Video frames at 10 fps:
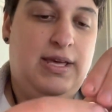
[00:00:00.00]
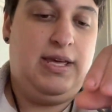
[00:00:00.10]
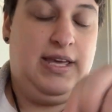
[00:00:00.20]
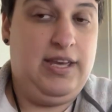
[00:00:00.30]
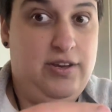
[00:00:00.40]

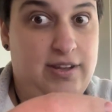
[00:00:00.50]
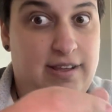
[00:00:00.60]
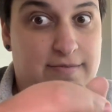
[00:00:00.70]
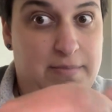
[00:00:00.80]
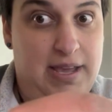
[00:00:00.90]
he could
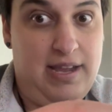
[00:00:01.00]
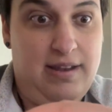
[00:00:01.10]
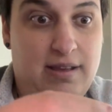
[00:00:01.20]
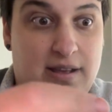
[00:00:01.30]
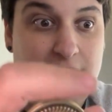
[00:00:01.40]
have
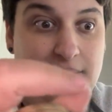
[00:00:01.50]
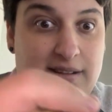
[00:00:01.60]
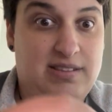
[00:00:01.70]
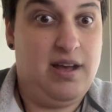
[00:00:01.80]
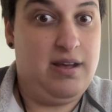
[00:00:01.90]
made
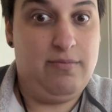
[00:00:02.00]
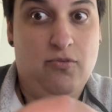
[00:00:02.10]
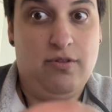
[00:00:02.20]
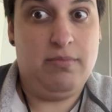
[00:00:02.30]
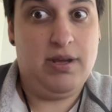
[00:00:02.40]
a ton
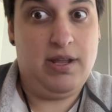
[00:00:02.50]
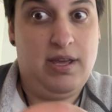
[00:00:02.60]
more money.